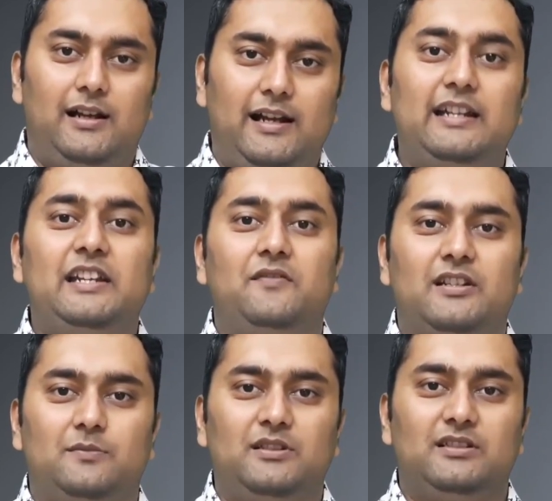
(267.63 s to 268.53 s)
Any
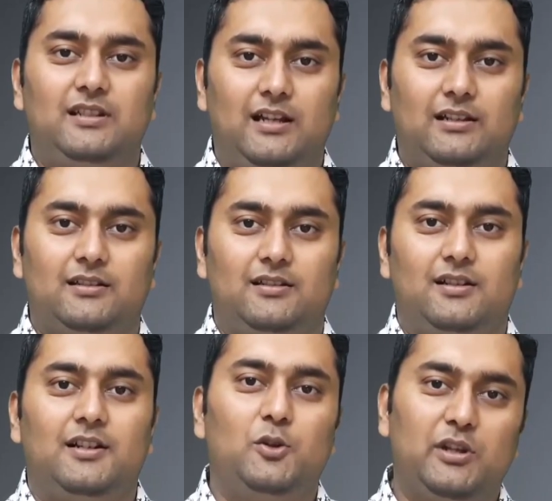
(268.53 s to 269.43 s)
investments done
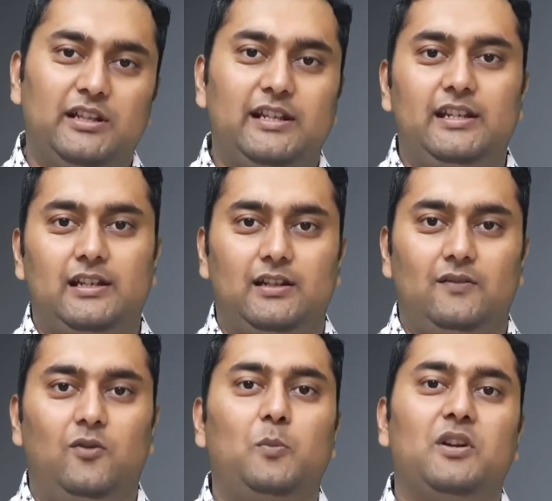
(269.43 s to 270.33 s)
during the year
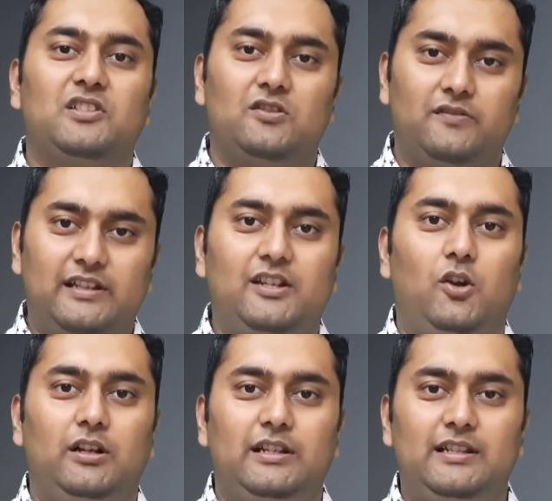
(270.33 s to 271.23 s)
for purchase of
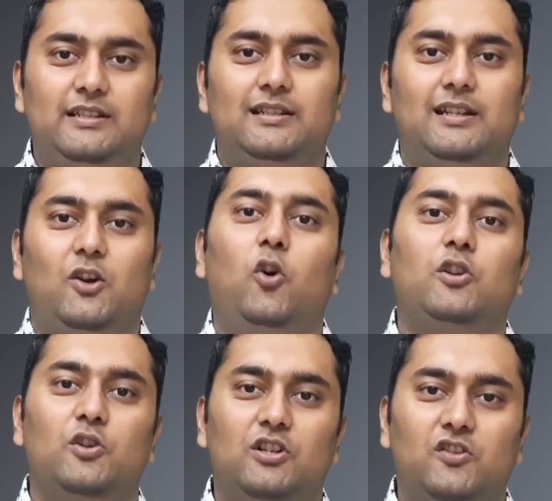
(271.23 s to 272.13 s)
securities or
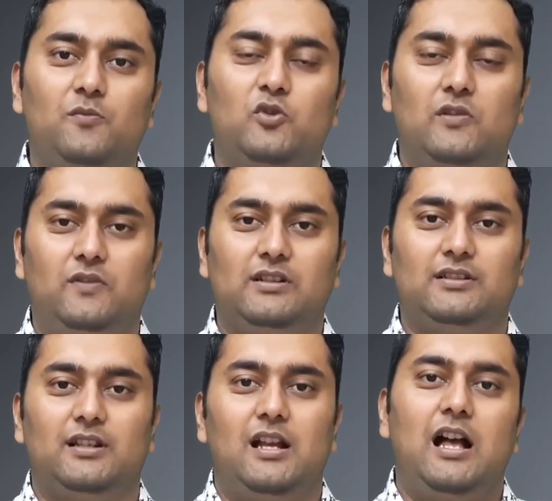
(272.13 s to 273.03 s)
units of mutual
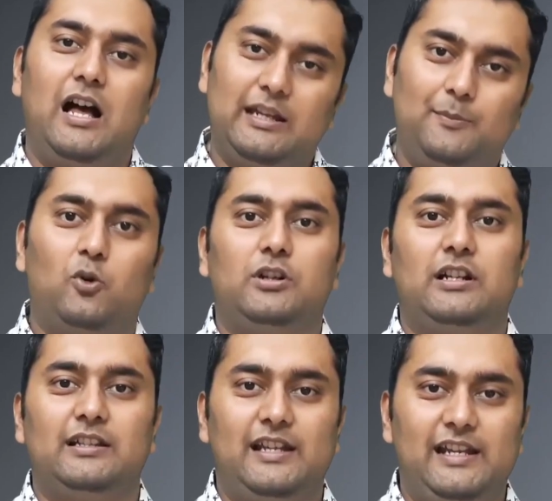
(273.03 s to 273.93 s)
funds are reported
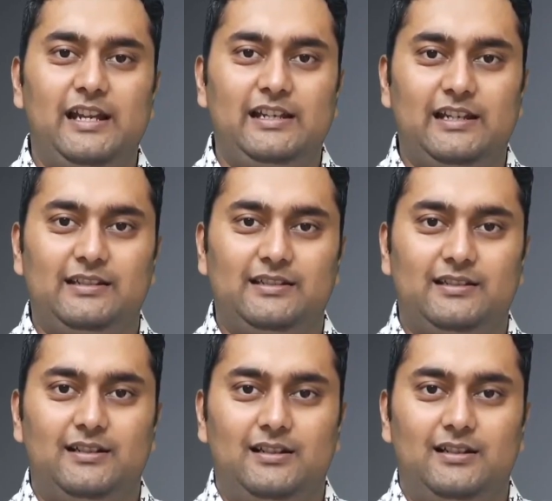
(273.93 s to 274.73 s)
in the AIS.